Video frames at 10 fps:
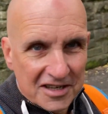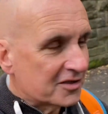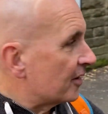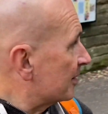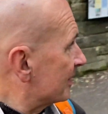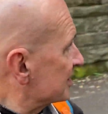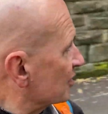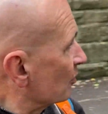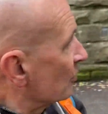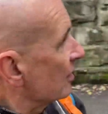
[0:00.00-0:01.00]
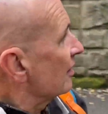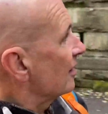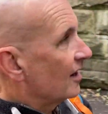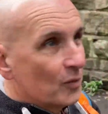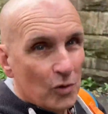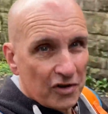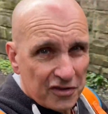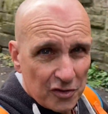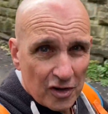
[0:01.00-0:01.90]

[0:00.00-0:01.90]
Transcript: So anyway, let's go and walk through